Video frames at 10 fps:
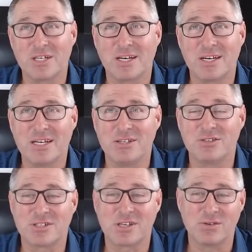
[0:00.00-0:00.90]
you're going to need to use
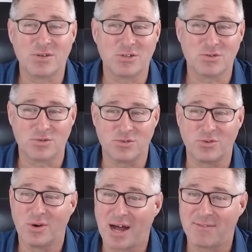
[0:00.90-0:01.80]
the skillion tool to
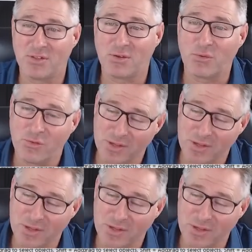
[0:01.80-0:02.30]
draw half of the roof